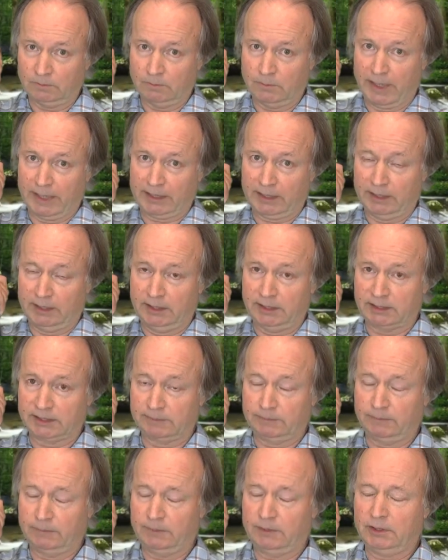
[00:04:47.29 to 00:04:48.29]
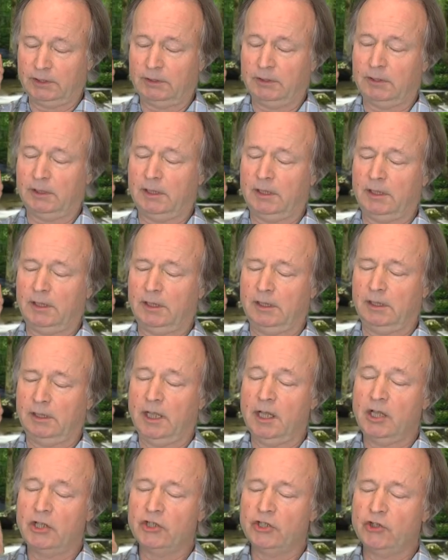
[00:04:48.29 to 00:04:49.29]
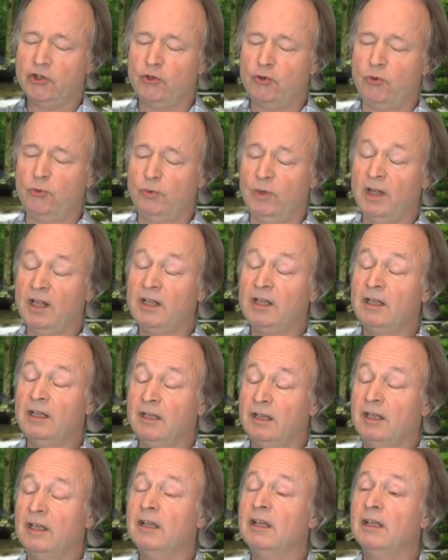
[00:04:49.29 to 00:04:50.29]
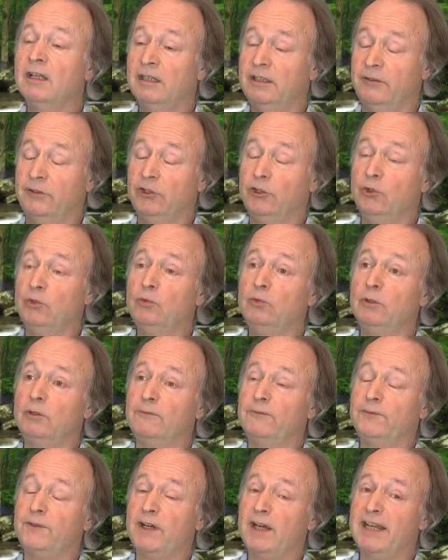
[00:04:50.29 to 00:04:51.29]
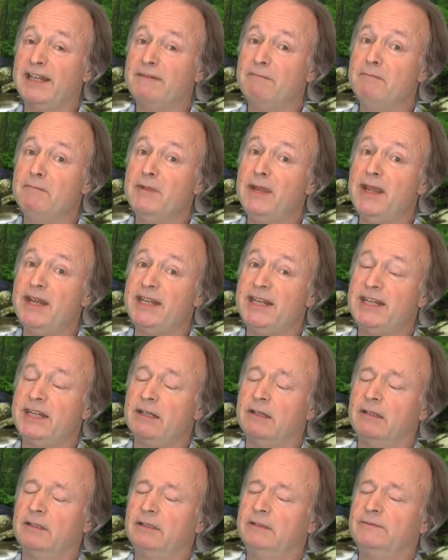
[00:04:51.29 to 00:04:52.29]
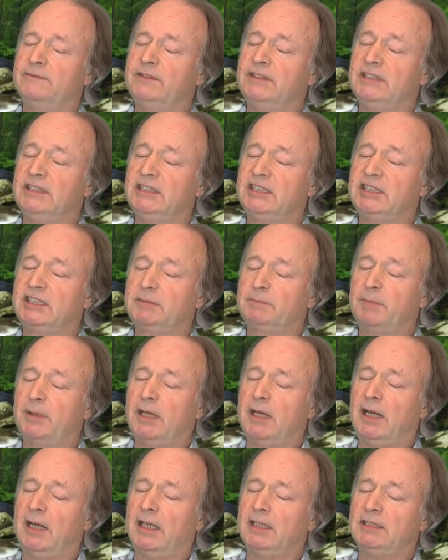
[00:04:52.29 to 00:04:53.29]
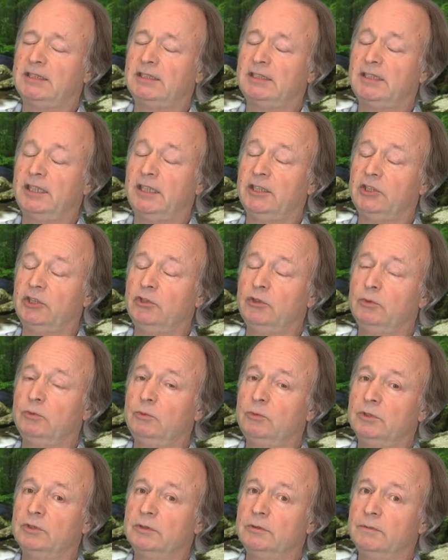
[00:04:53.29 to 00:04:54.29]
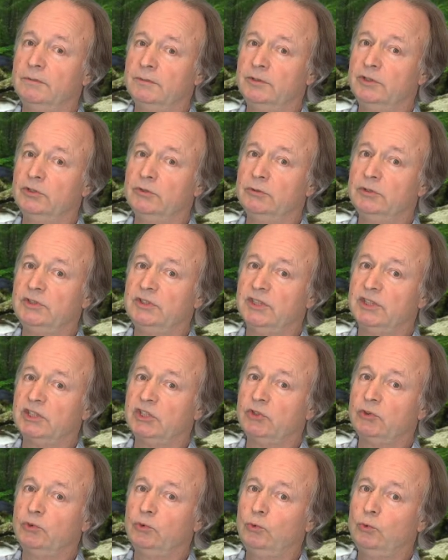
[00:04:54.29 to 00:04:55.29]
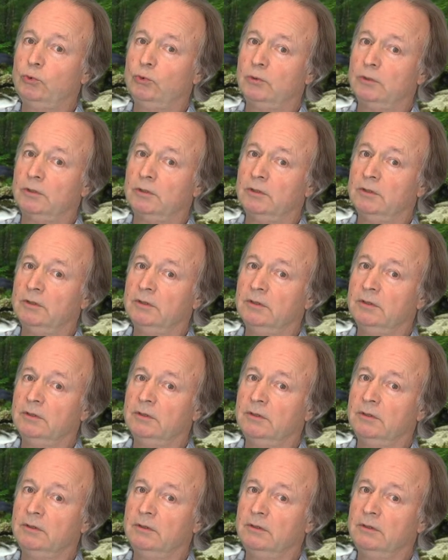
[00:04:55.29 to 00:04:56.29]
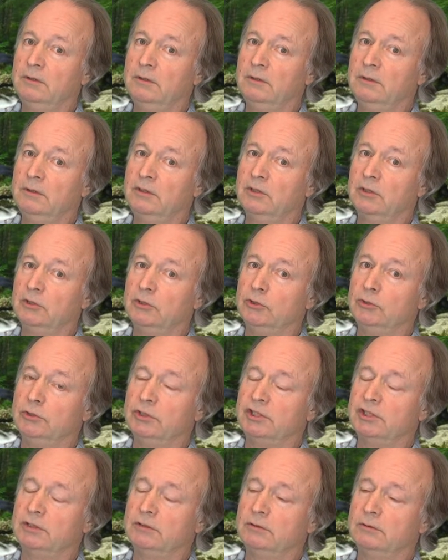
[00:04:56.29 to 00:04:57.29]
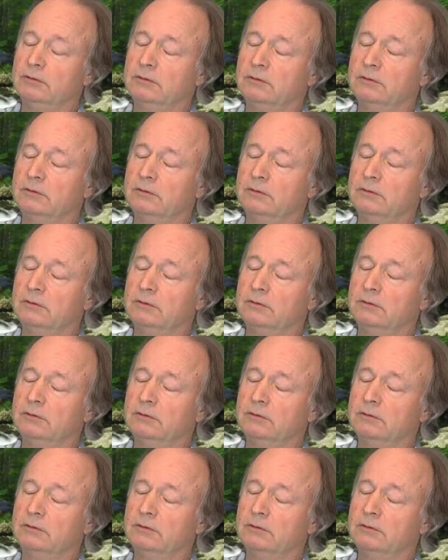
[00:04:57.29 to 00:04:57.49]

mechanism, you will find many of these spots that you will use this tool to loosen.